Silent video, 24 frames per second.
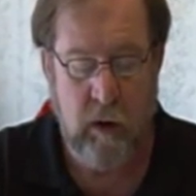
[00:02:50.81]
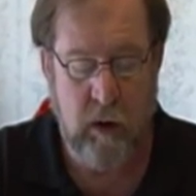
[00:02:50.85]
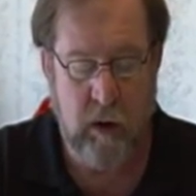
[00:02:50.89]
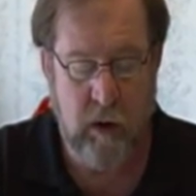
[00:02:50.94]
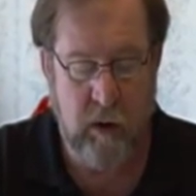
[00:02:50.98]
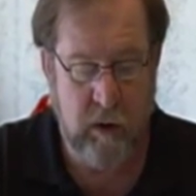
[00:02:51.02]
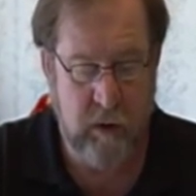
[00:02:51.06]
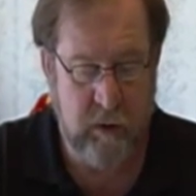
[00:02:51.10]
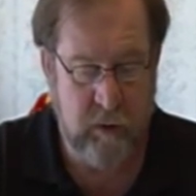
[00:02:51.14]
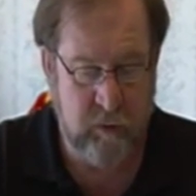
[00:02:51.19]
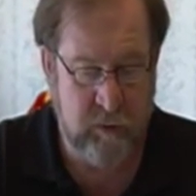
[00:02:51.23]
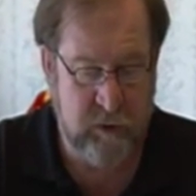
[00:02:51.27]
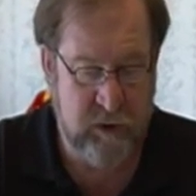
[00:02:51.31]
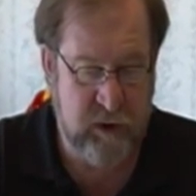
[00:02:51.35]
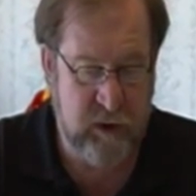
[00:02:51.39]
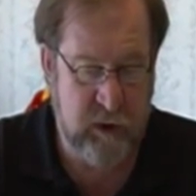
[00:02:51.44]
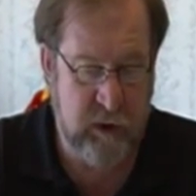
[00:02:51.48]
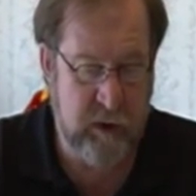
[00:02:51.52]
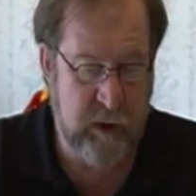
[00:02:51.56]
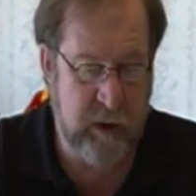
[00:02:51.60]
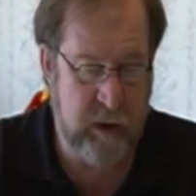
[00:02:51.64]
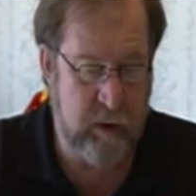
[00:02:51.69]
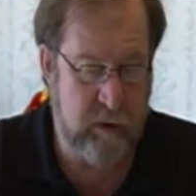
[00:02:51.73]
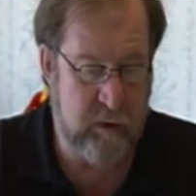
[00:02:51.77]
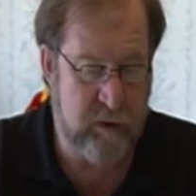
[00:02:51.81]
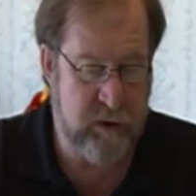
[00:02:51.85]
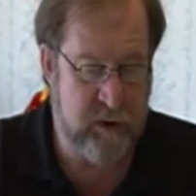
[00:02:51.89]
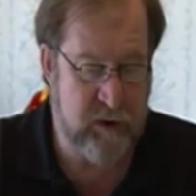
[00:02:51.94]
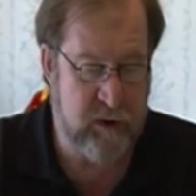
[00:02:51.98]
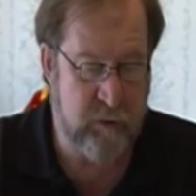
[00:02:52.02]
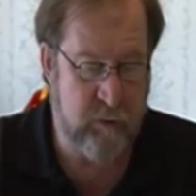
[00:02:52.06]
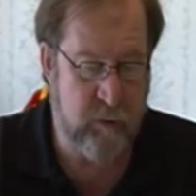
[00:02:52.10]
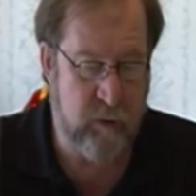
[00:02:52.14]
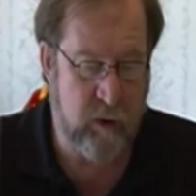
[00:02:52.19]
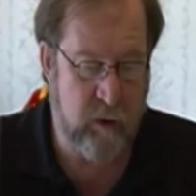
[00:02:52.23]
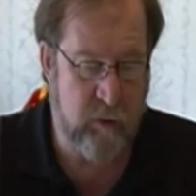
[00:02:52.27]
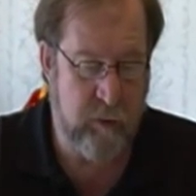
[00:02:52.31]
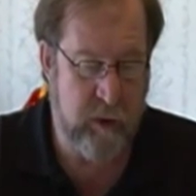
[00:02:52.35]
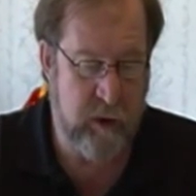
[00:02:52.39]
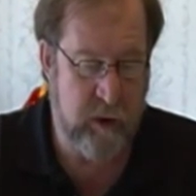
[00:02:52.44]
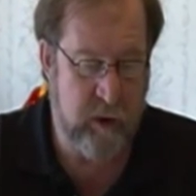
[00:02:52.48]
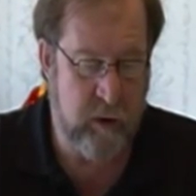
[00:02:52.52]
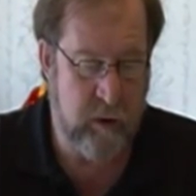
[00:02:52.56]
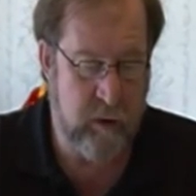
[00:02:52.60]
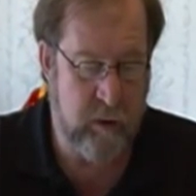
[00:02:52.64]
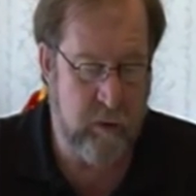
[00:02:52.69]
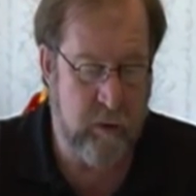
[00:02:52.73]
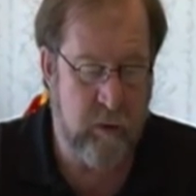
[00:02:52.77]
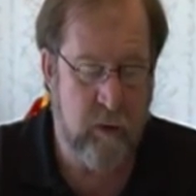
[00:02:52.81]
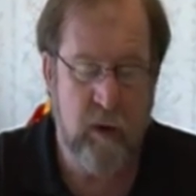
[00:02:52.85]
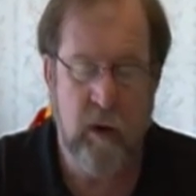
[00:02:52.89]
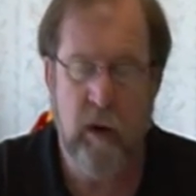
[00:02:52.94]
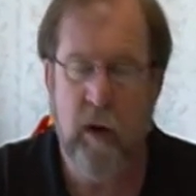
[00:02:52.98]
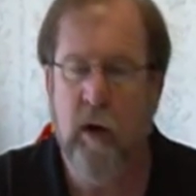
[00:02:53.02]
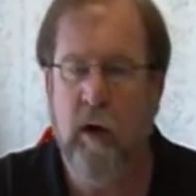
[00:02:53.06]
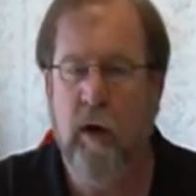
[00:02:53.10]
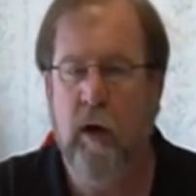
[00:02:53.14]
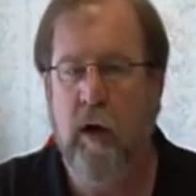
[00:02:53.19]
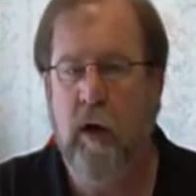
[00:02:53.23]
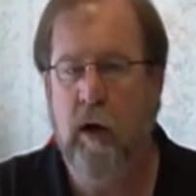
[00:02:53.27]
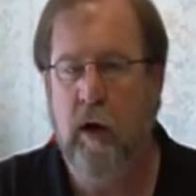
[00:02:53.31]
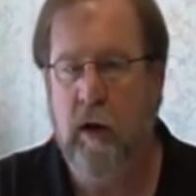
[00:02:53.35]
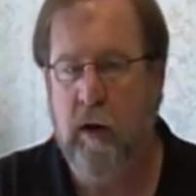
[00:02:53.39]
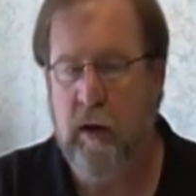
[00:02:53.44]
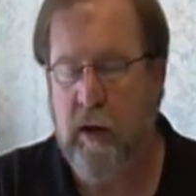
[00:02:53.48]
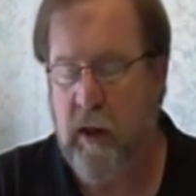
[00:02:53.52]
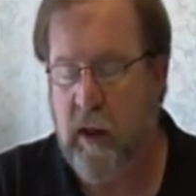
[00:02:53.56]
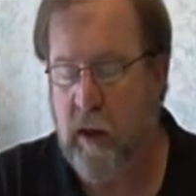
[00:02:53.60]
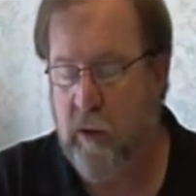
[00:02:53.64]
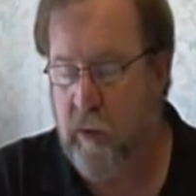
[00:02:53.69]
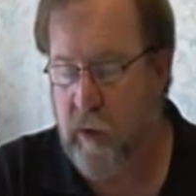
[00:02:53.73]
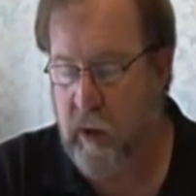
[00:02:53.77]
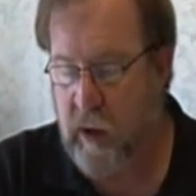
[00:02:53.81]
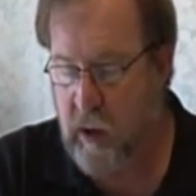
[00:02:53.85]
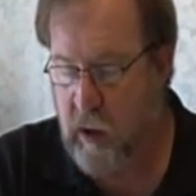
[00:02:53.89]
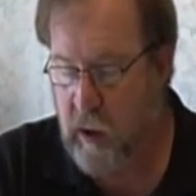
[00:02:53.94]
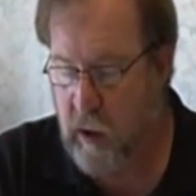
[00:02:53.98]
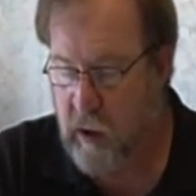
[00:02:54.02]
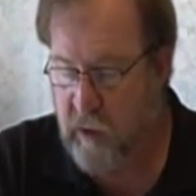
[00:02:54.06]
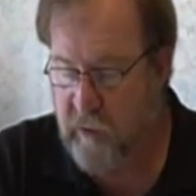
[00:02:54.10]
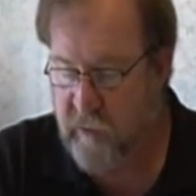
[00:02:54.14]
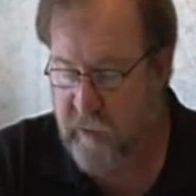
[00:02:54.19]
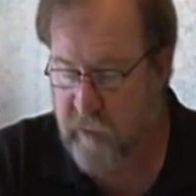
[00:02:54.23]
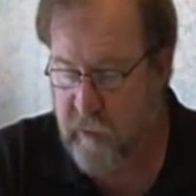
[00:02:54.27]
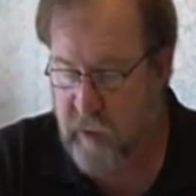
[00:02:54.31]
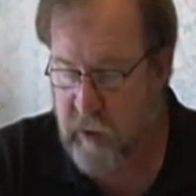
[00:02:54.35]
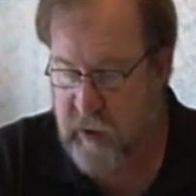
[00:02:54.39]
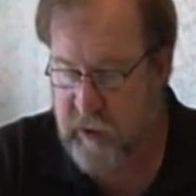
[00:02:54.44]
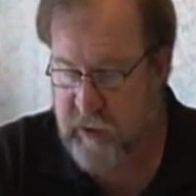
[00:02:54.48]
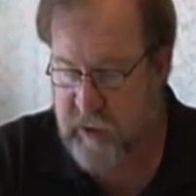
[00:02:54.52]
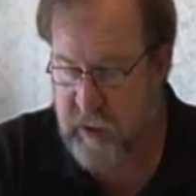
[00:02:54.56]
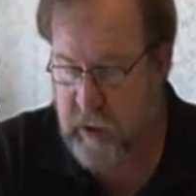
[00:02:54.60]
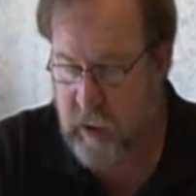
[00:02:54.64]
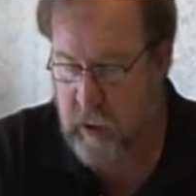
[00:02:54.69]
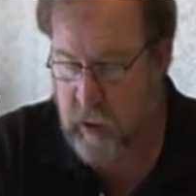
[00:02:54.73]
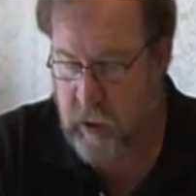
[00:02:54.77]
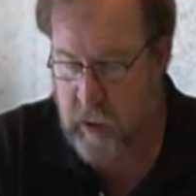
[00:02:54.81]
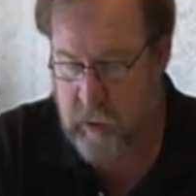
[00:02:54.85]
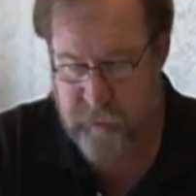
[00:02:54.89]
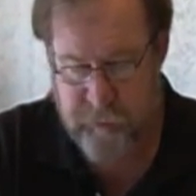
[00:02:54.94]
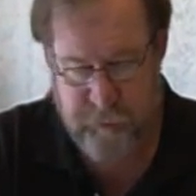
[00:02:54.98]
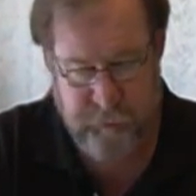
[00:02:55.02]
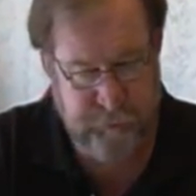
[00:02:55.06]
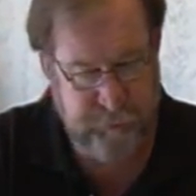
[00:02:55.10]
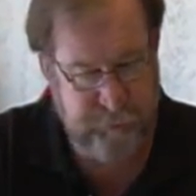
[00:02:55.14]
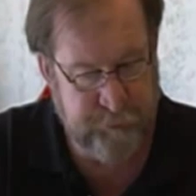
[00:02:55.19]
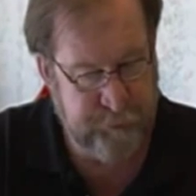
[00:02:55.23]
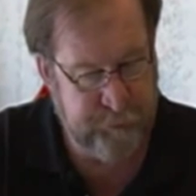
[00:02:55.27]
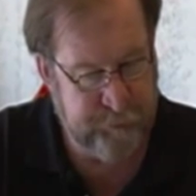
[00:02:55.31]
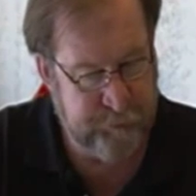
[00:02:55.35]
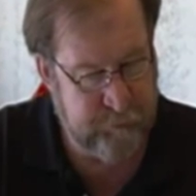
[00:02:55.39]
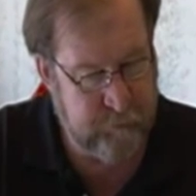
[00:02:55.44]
You'll see that in just a moment here. Now we're going to unfreeze that.